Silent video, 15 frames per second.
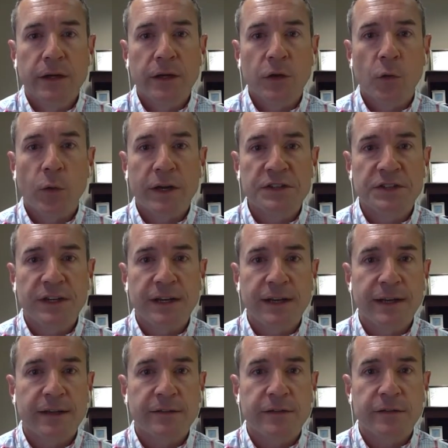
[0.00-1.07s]
question and
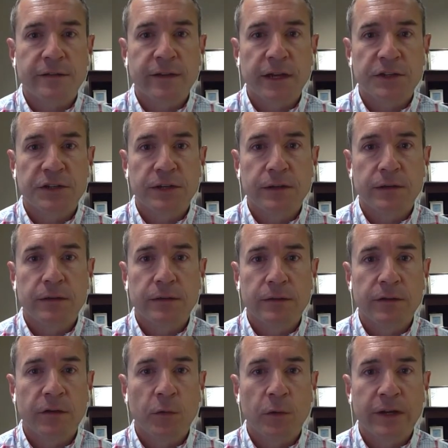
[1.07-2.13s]
answer session
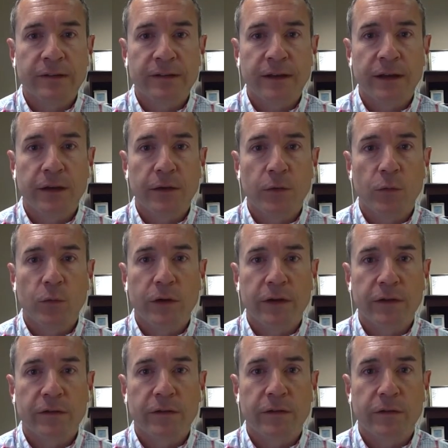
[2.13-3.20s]
2 weeks ago
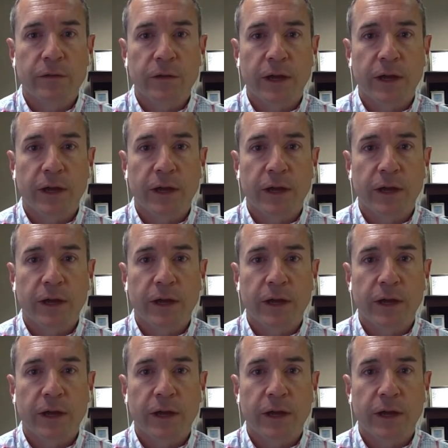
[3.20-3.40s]
was